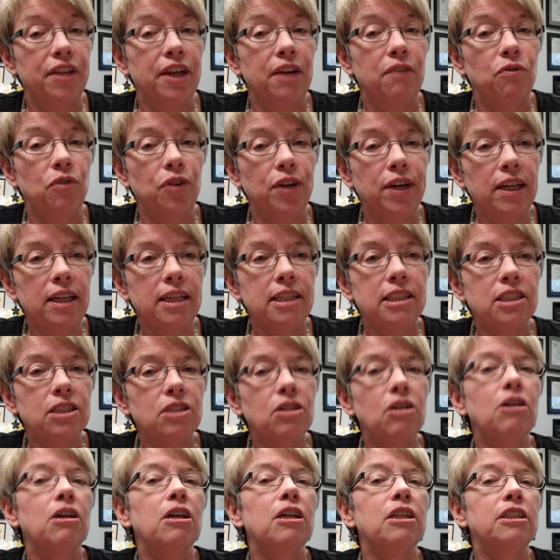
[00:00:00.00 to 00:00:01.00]
They really
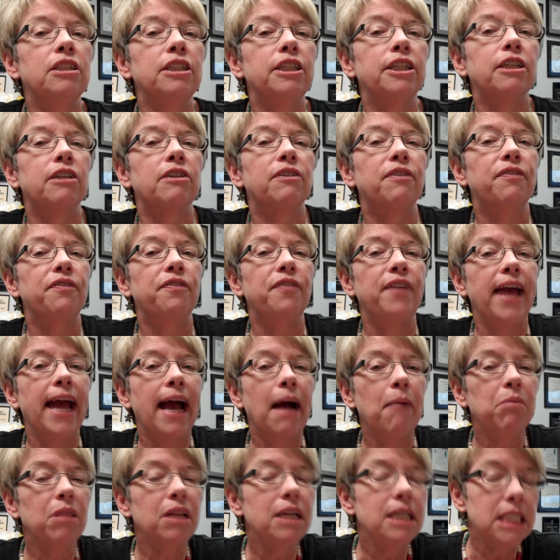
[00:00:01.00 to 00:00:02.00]
saw their
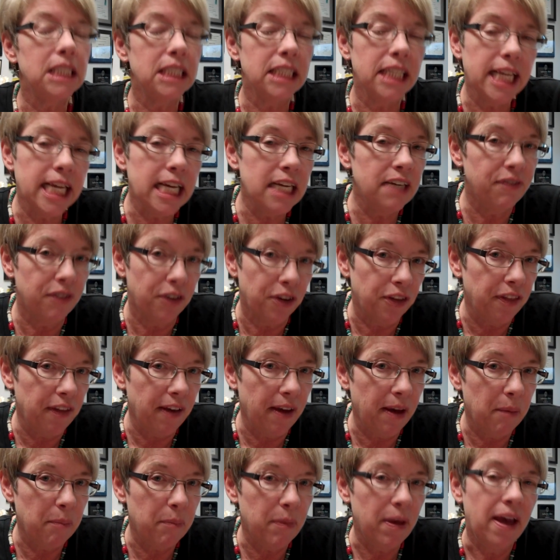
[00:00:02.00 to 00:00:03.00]
family's need for
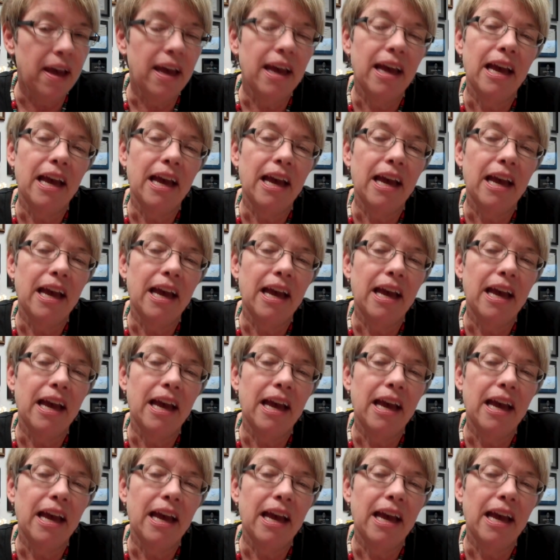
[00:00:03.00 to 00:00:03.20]
them